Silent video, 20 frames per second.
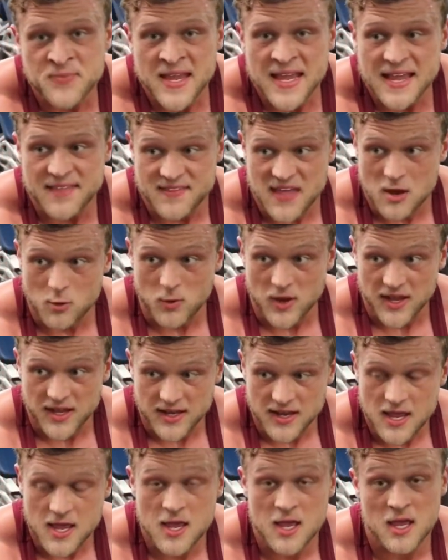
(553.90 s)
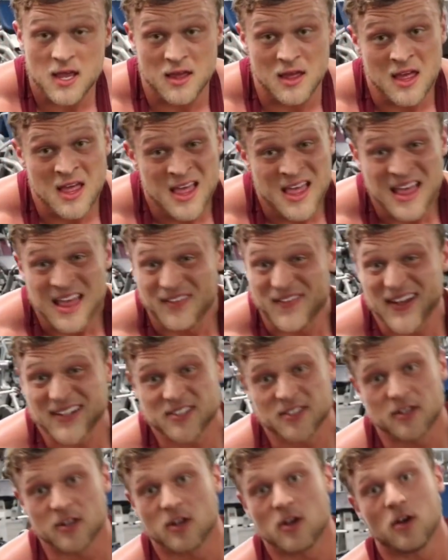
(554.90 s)
In that way, that's
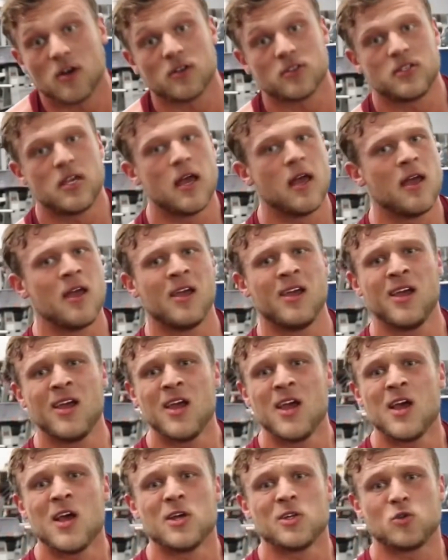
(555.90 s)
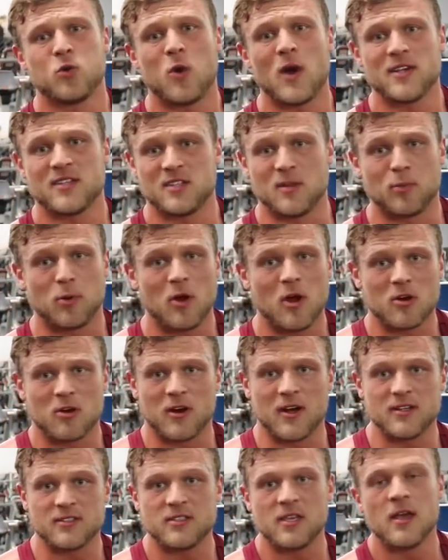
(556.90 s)
going to cause twice the
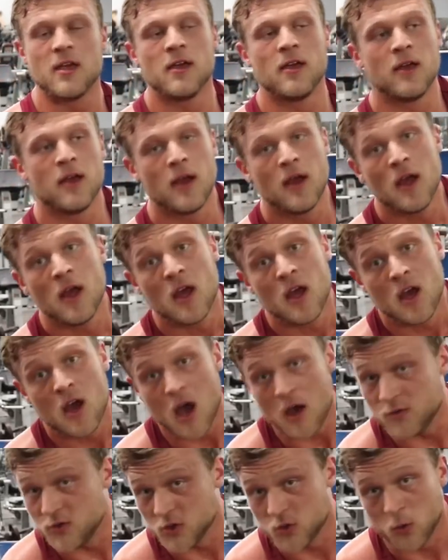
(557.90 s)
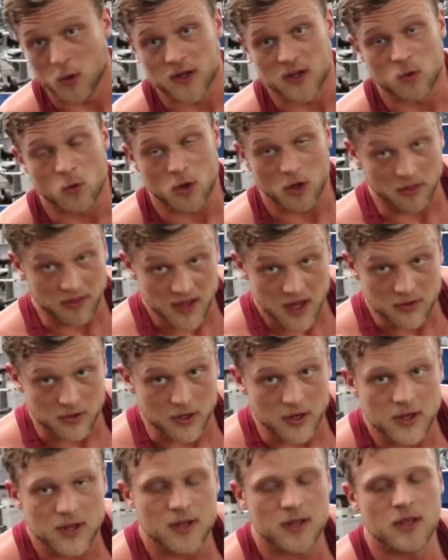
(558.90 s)
progress of just working one or the other.
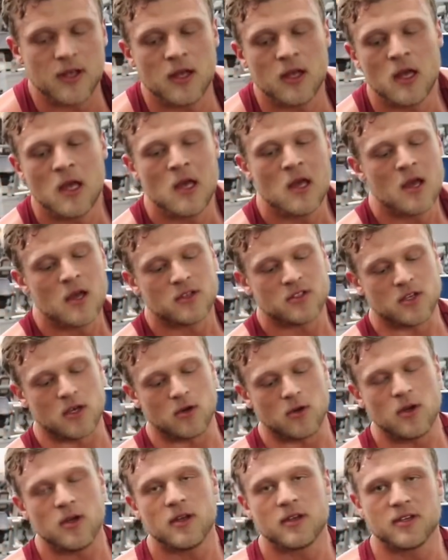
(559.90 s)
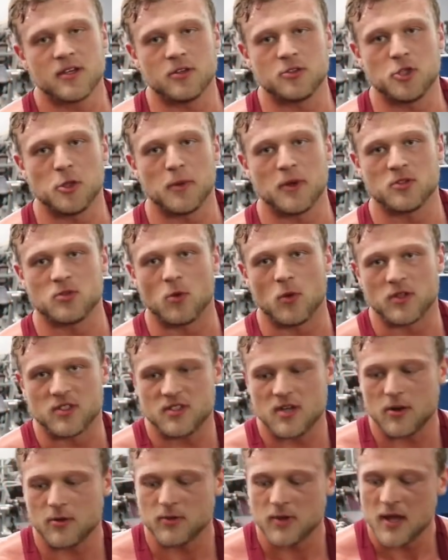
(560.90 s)
So kill 2 birds with 1
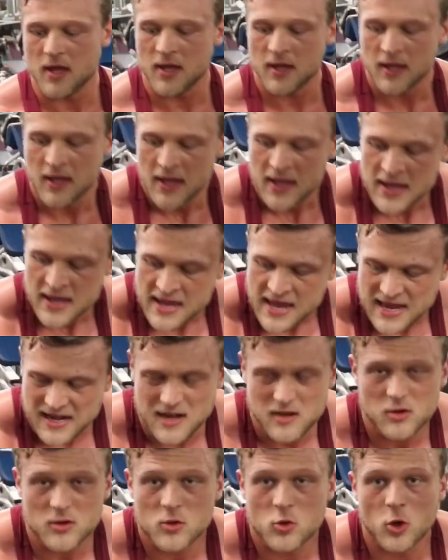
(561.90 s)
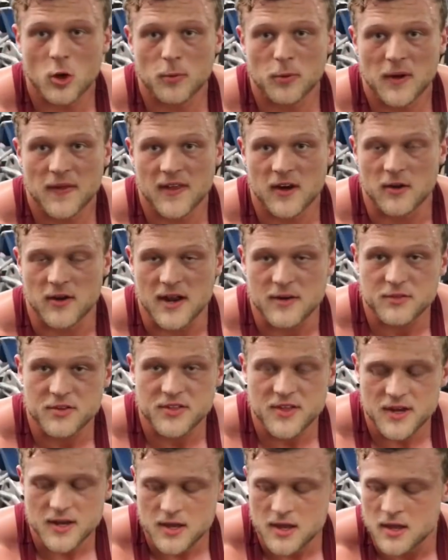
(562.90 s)
stone. And I don't incorporate that on
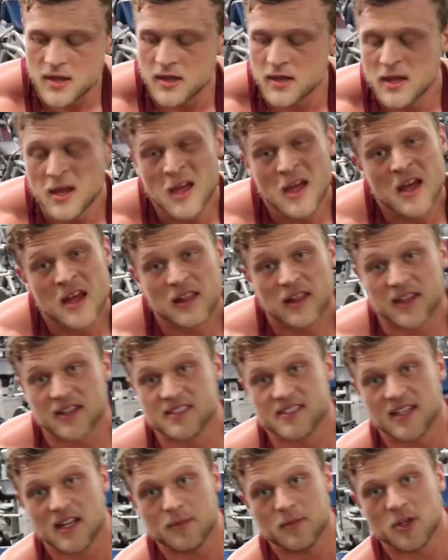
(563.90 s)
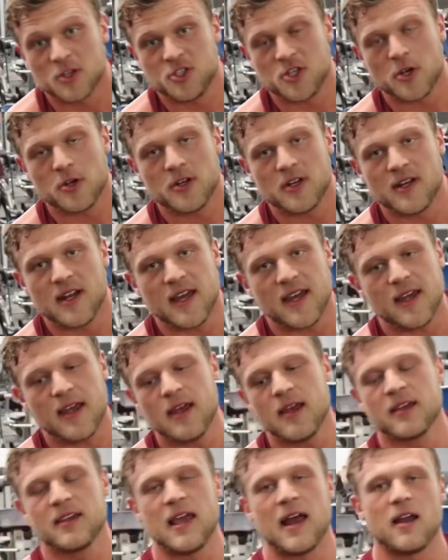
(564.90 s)
everything. Like I said, I'm going to show you today
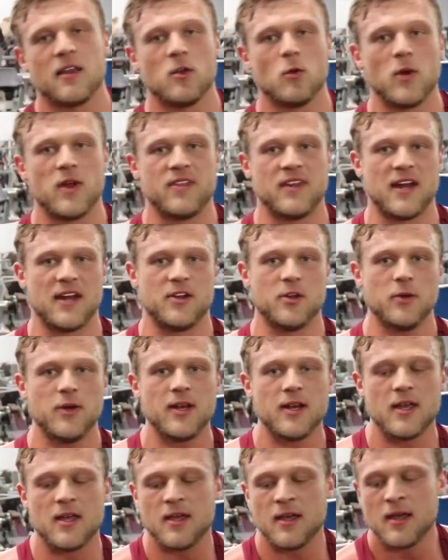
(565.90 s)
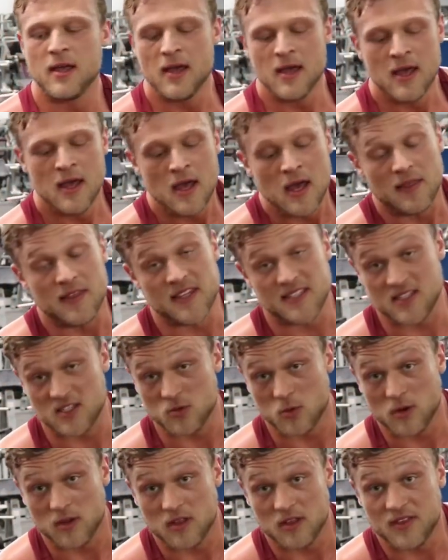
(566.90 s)
kind of the way that I do it. This is
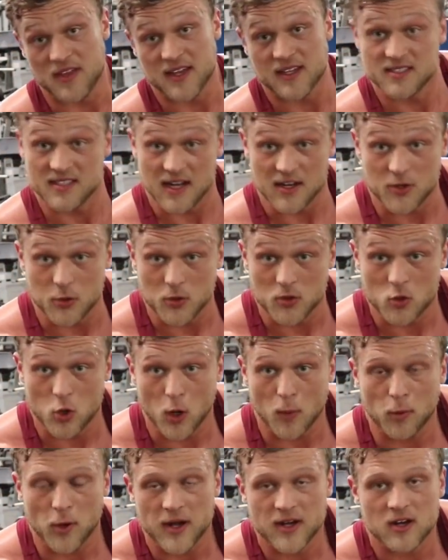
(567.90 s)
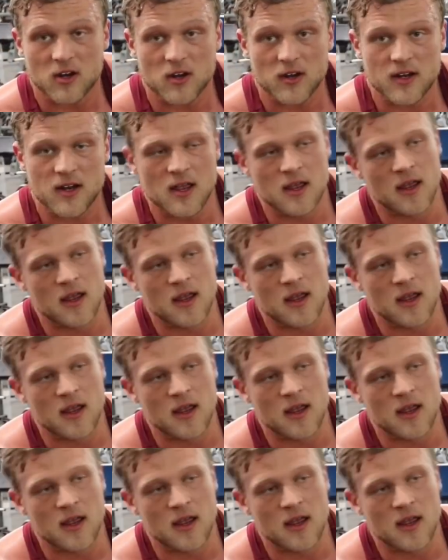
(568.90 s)
one of the things that I do incorporate it on.